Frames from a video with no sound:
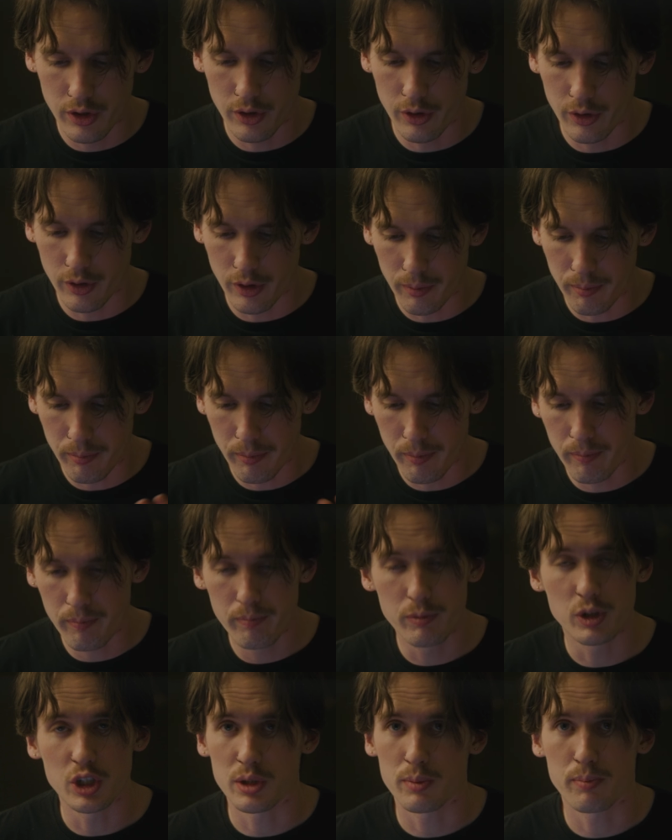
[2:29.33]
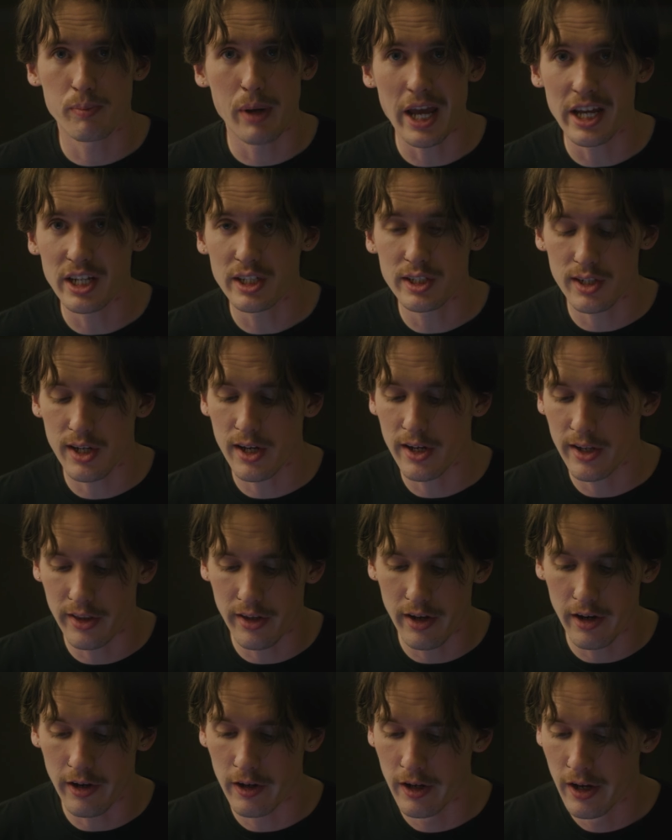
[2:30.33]
You're going to just paste it
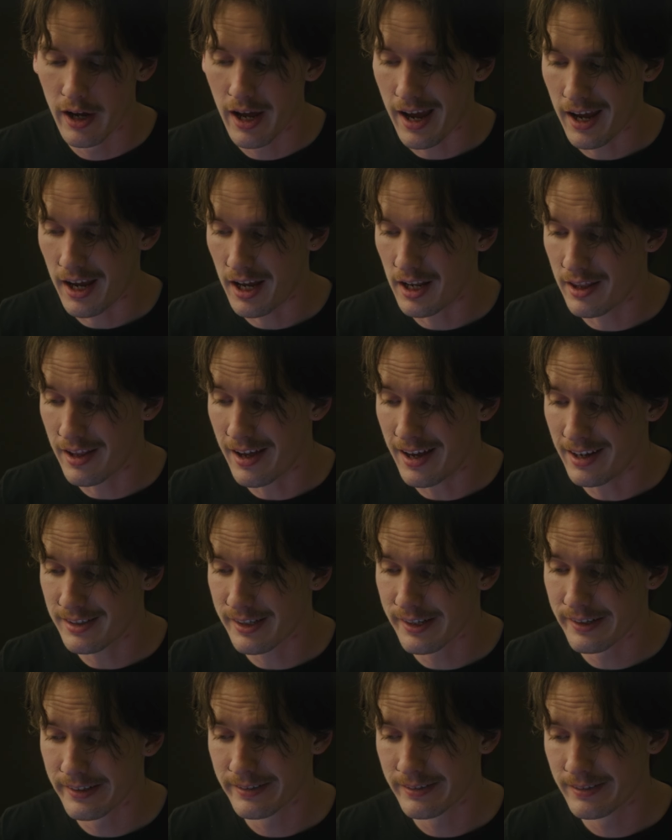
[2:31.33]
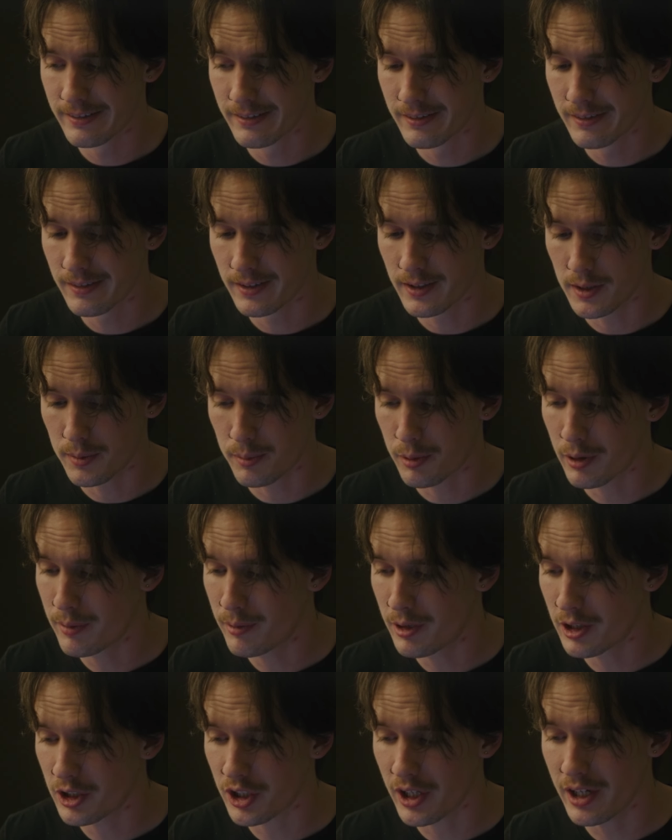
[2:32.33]
in there. And that is pretty
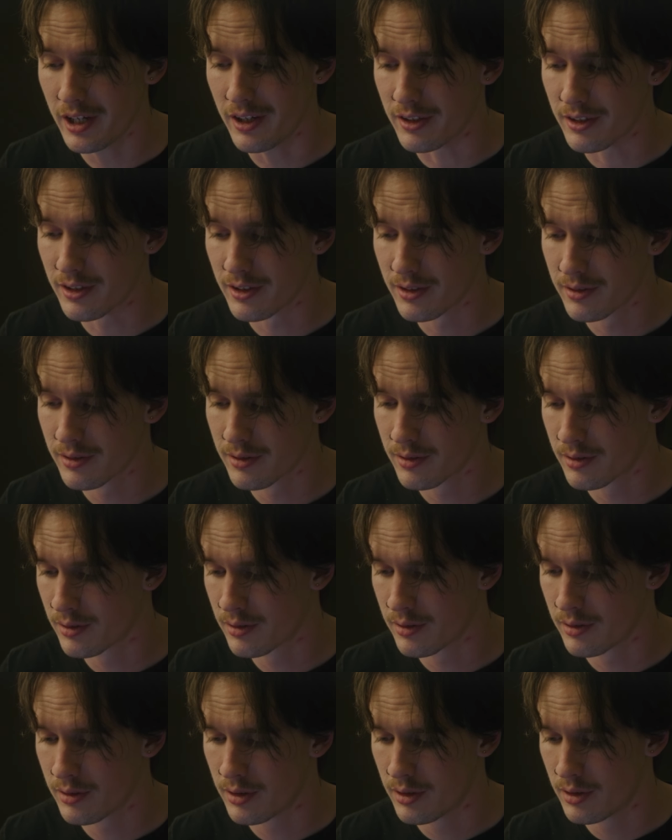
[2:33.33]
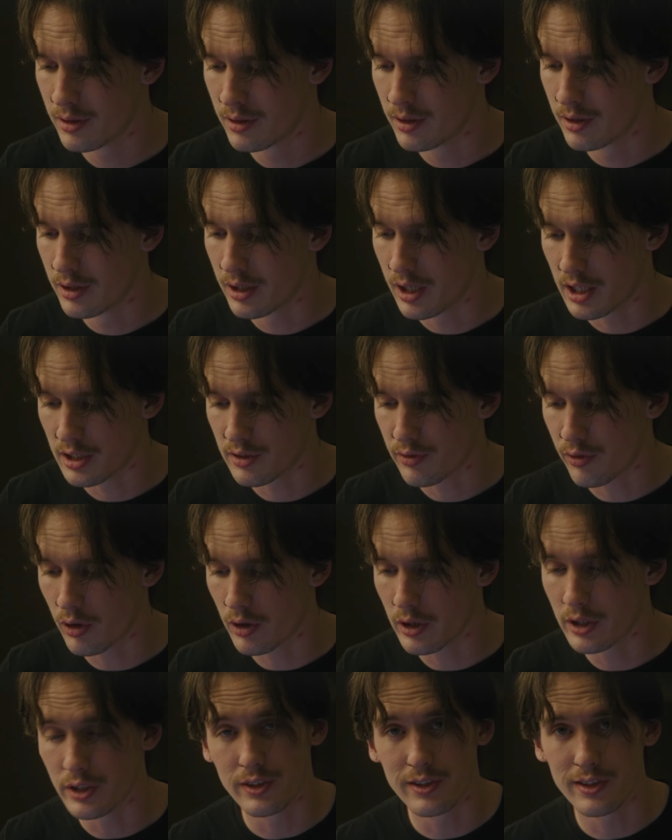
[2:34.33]
much it as
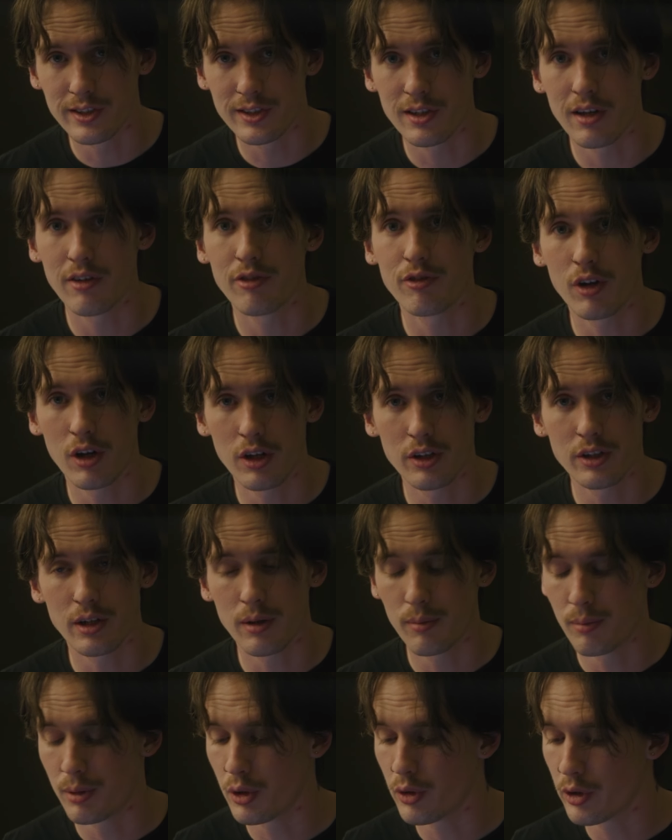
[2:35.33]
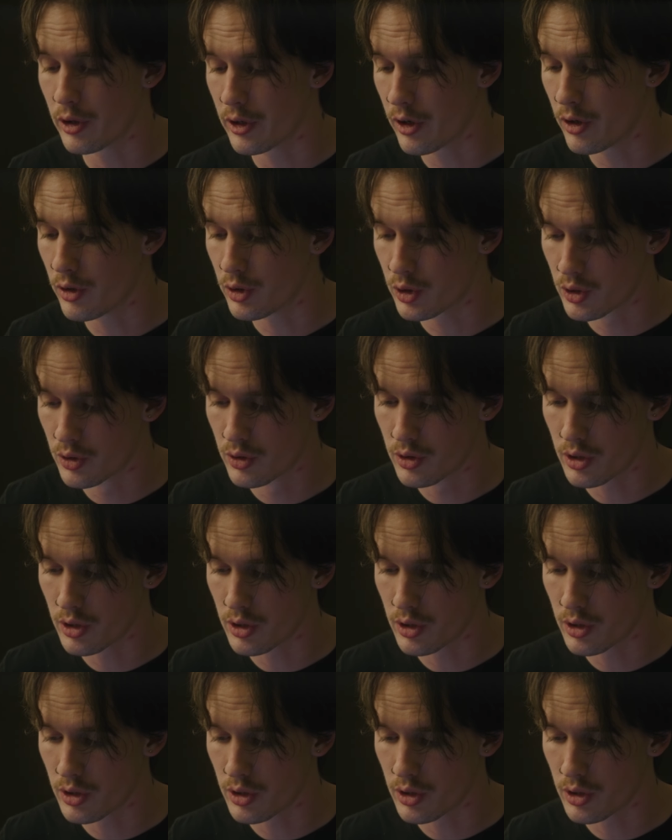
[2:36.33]
far as the stuff on the computer goes.